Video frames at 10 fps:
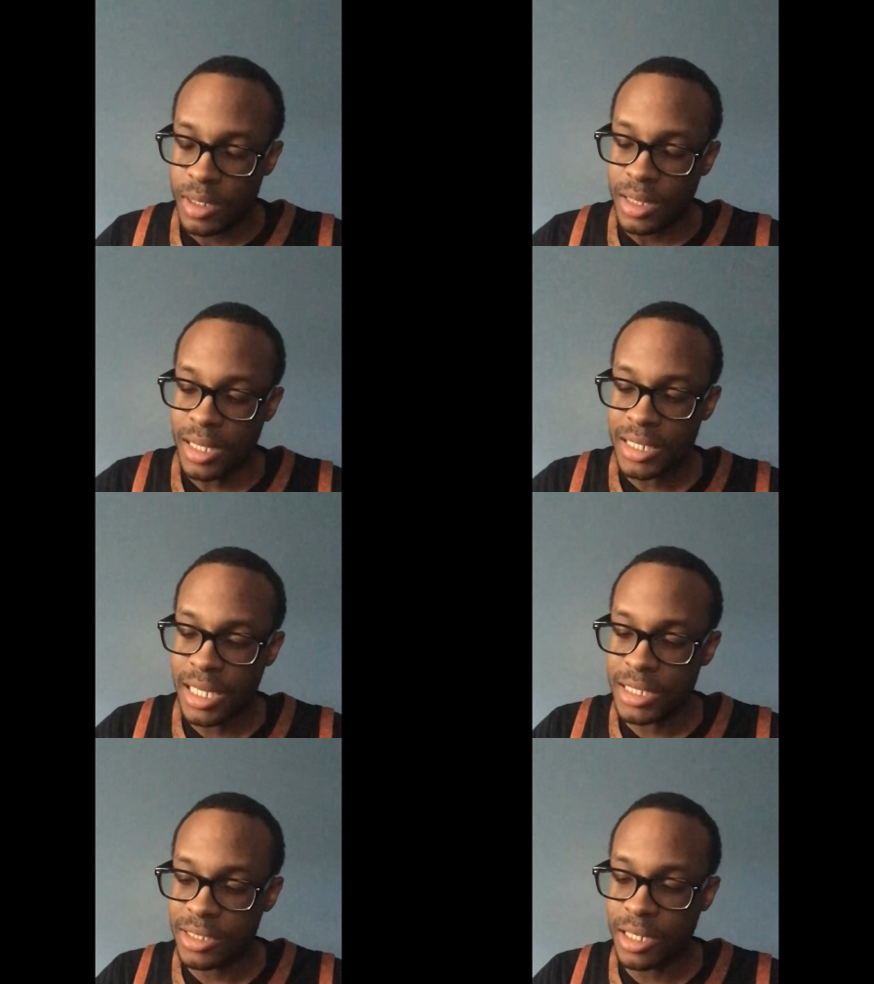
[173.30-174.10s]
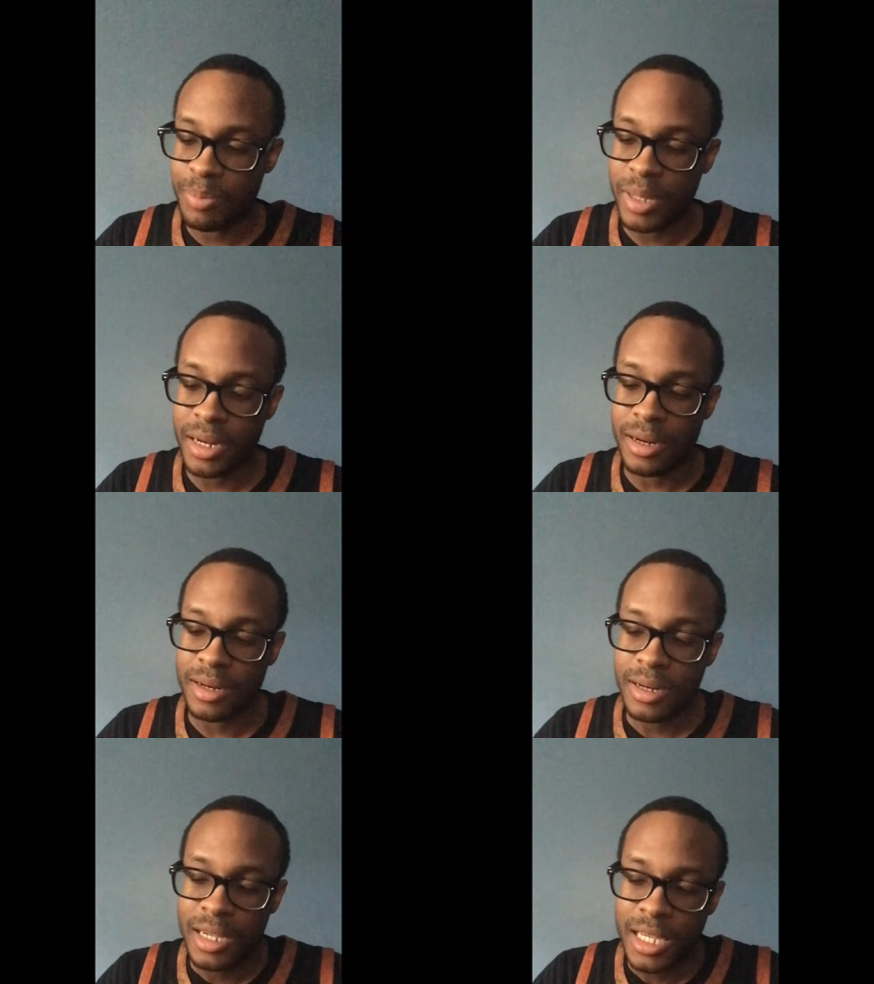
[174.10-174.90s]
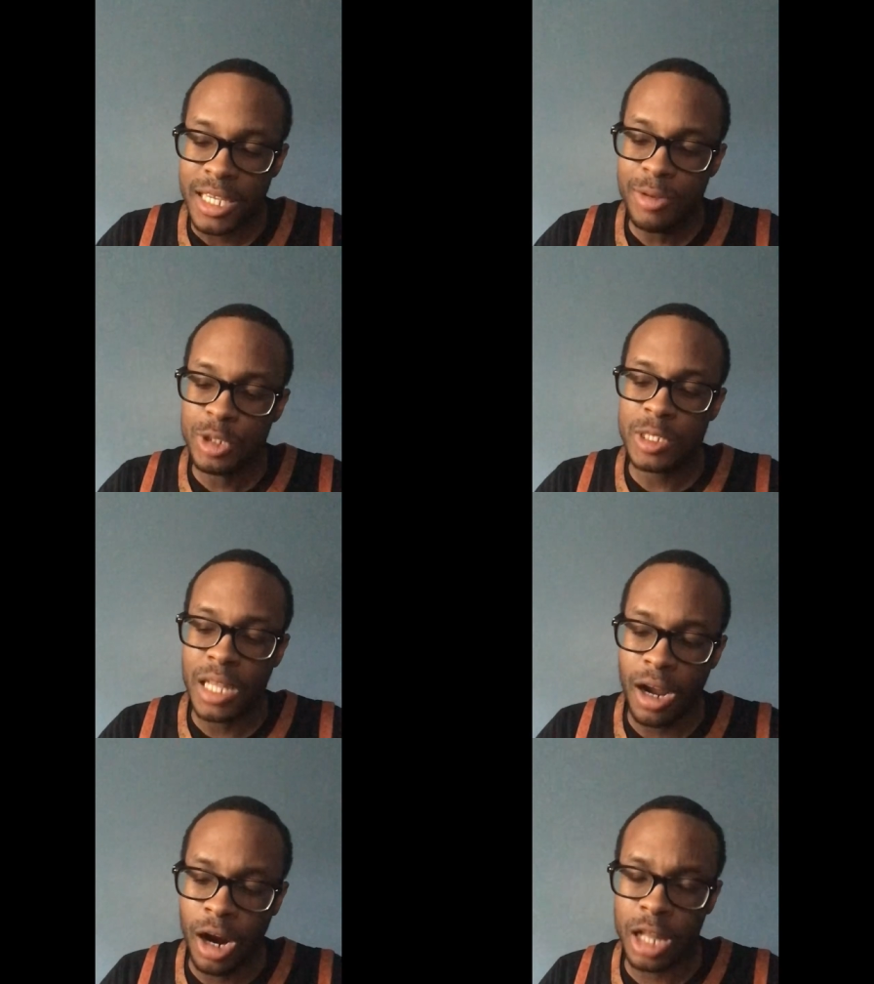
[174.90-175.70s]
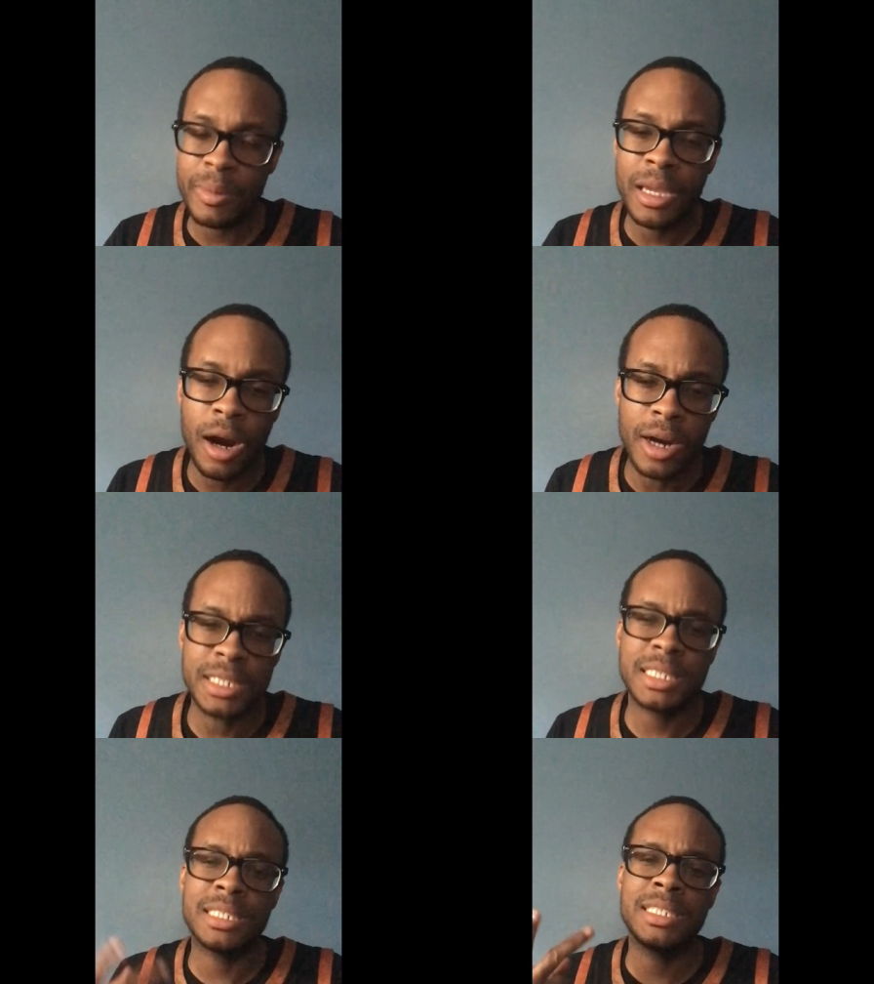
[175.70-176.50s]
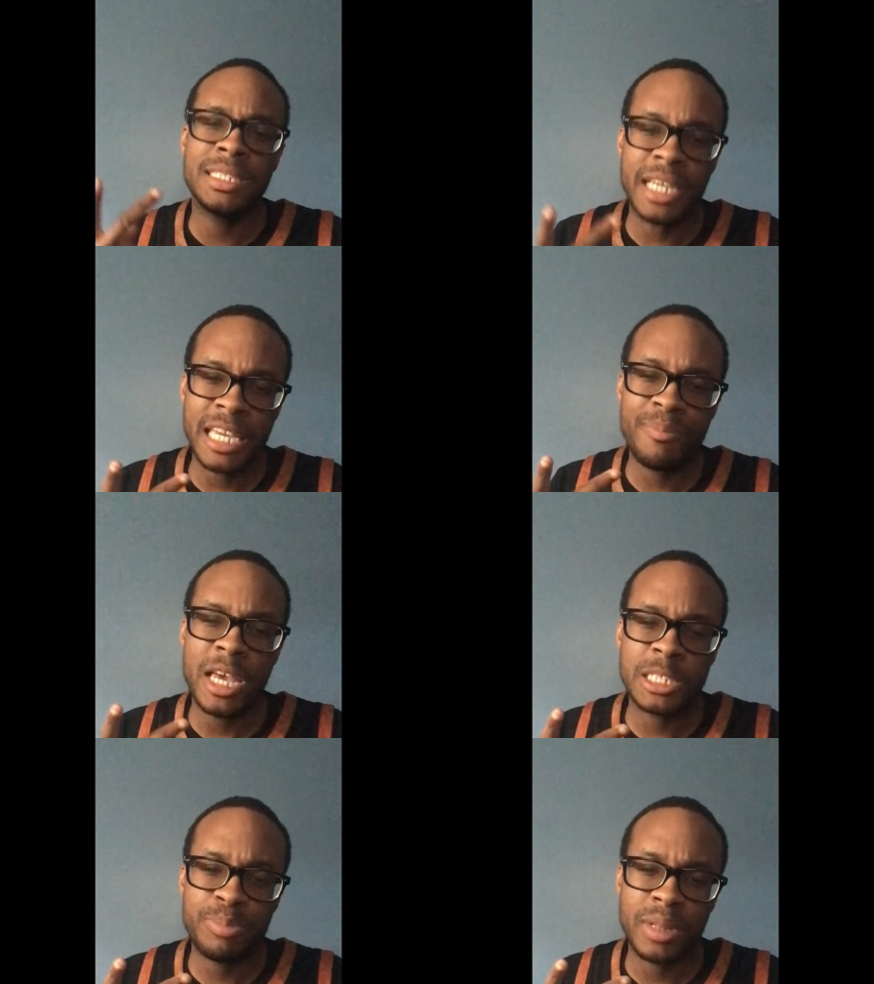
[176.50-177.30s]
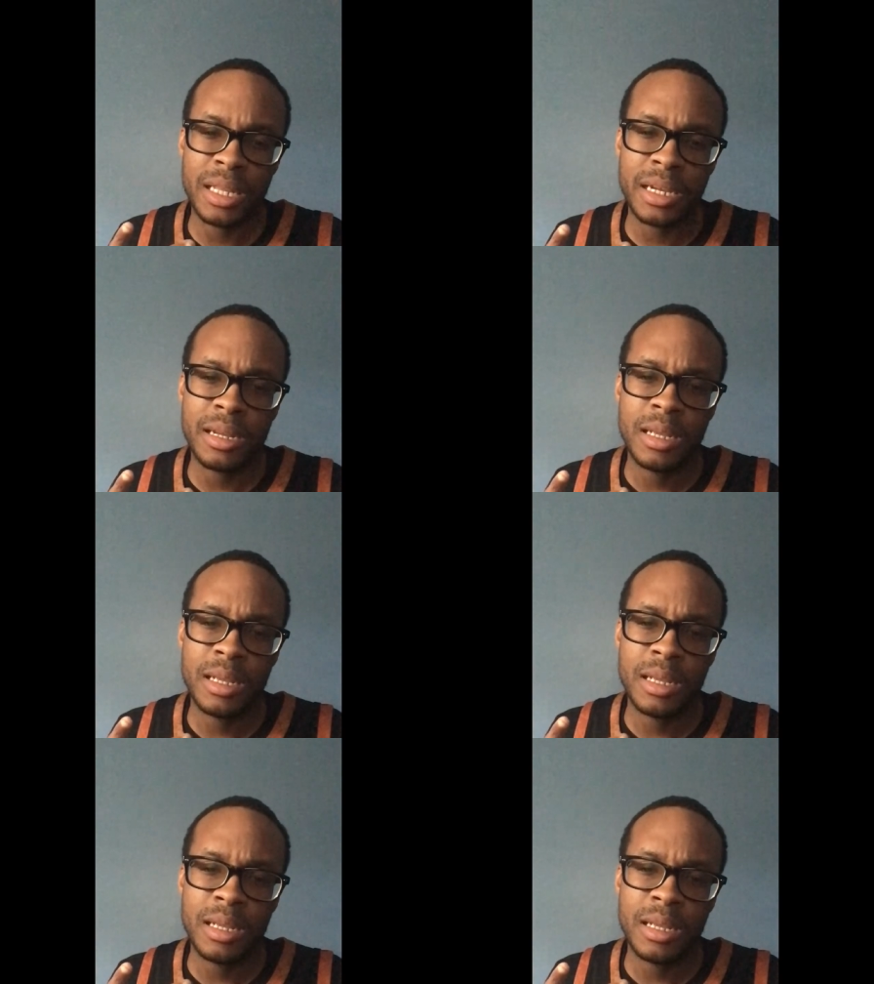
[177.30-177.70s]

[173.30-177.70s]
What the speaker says: let's get to another player. He was arguably our second best player